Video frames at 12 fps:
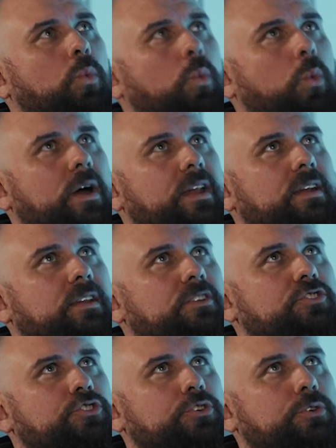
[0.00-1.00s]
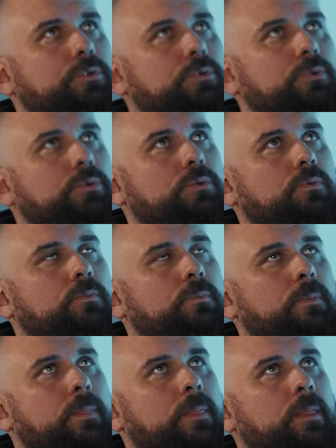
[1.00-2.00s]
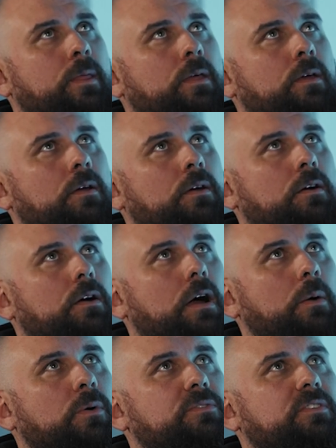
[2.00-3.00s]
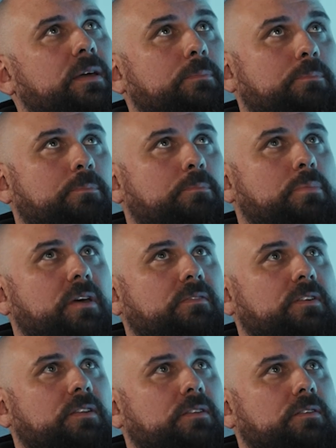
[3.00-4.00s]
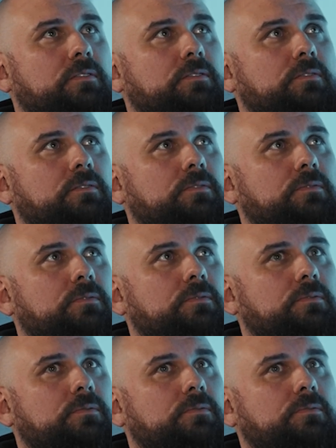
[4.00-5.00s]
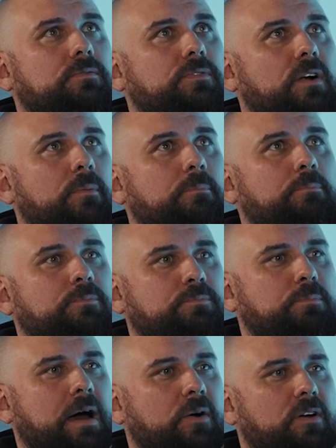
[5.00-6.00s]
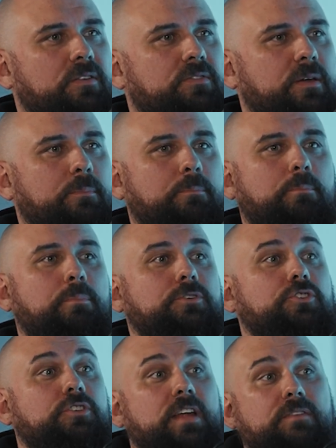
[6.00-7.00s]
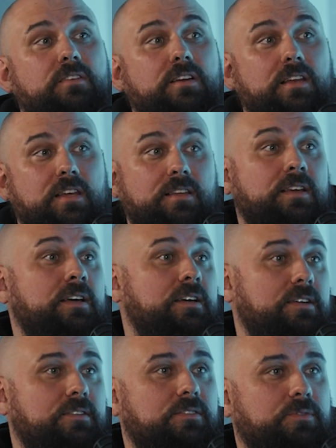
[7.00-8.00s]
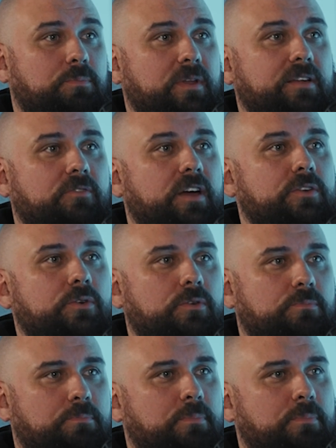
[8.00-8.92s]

When did you, I won't say pivot from powerlifting, yeah. but you definitely split, right? You were 100%.